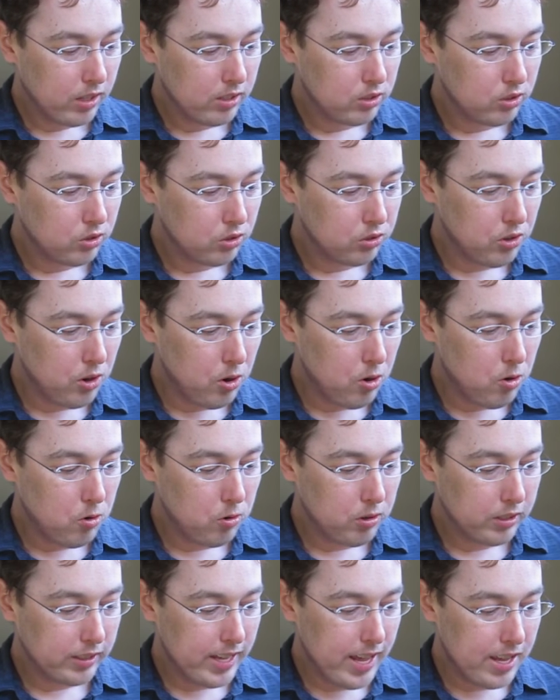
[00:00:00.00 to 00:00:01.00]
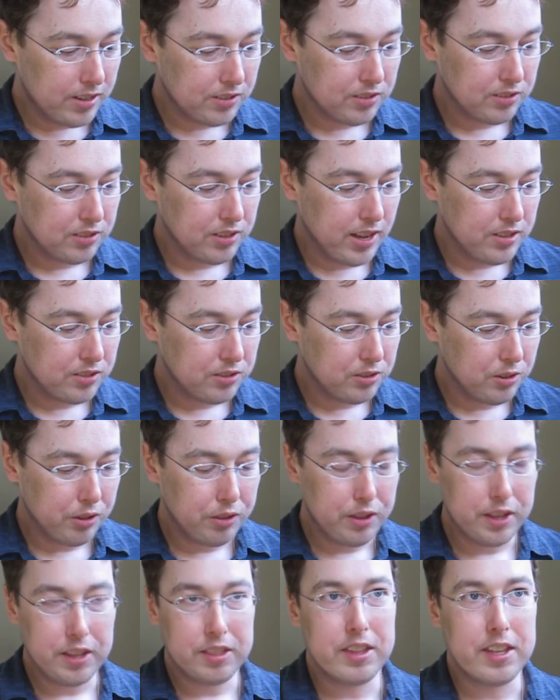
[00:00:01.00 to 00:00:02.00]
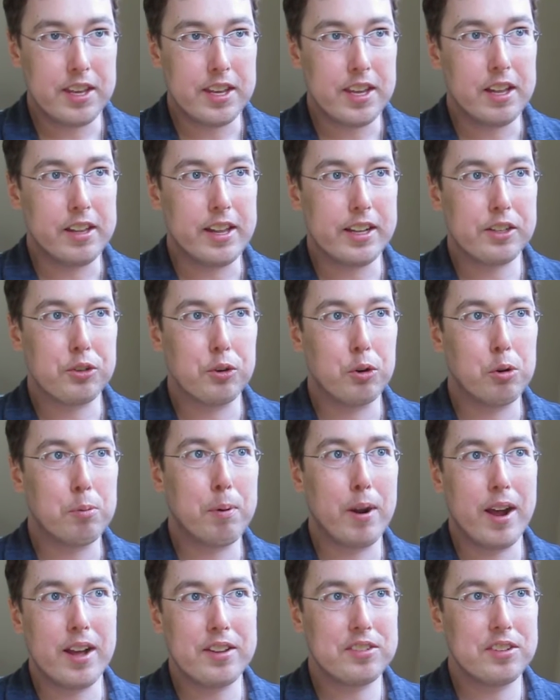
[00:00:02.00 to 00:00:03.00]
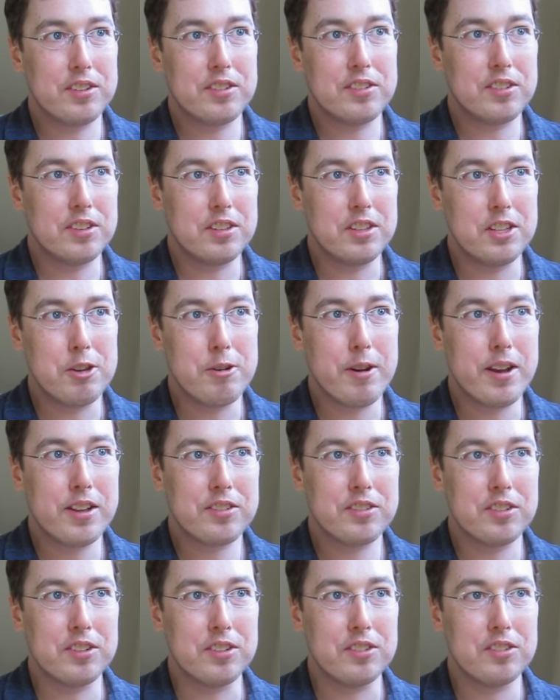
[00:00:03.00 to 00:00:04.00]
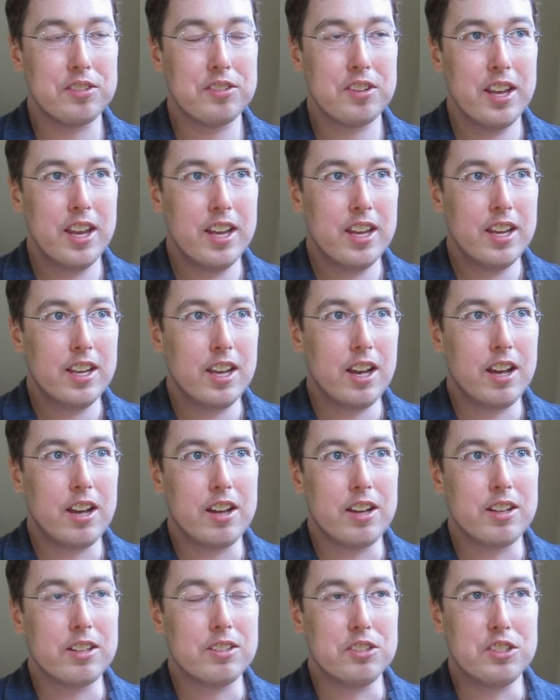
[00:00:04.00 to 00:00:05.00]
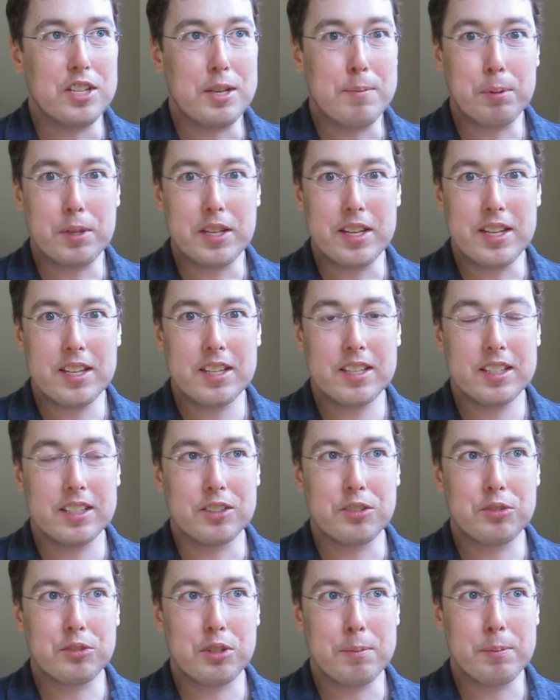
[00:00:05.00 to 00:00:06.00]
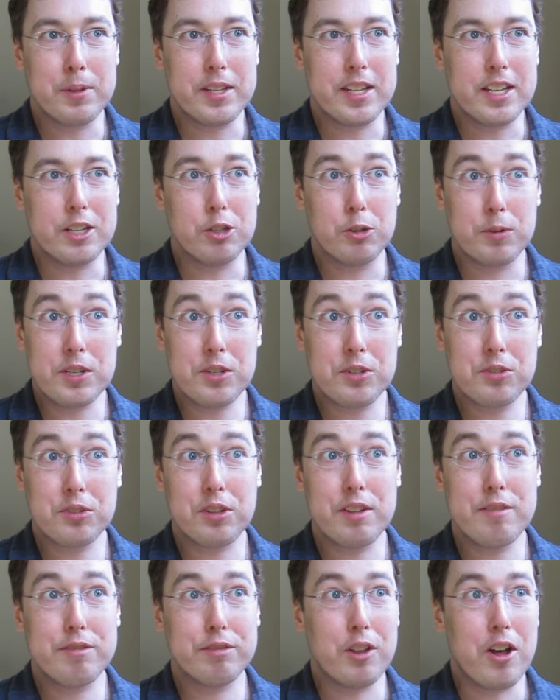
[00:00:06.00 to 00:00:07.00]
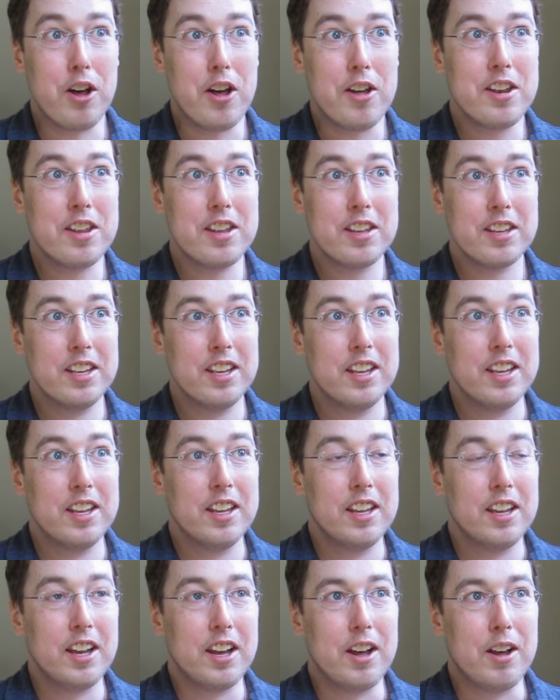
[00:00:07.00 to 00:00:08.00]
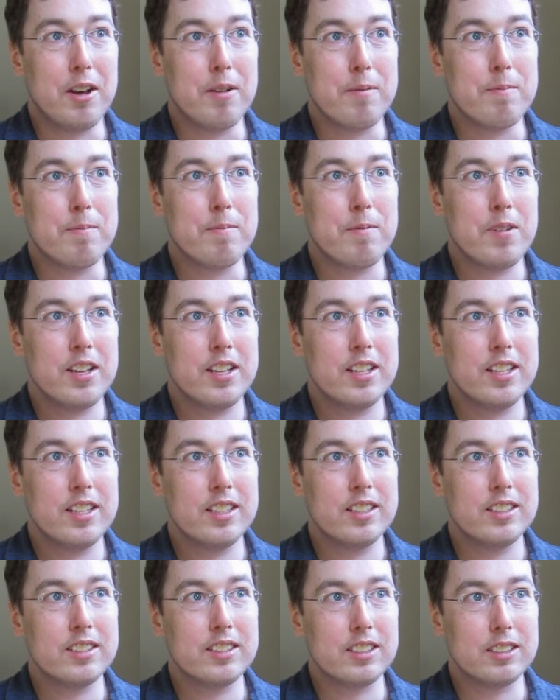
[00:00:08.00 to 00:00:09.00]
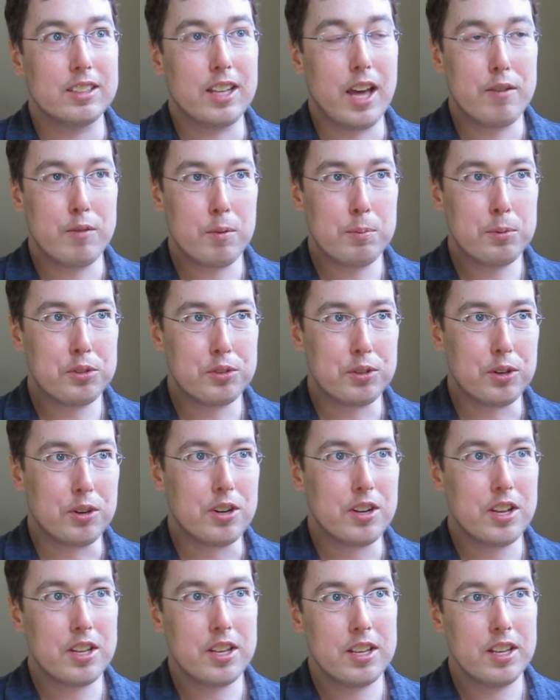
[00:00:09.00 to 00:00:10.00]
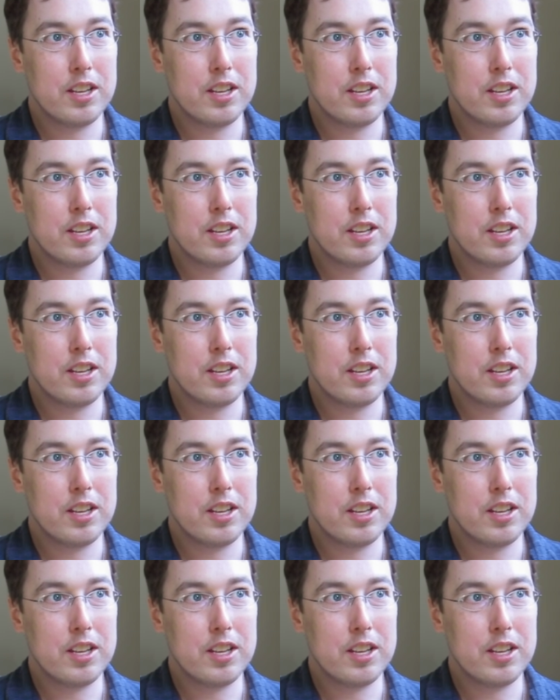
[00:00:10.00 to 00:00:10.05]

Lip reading: So yes, I still think the electoral process in the US is deeply, extremely, egregiously flawed, kind of absurd,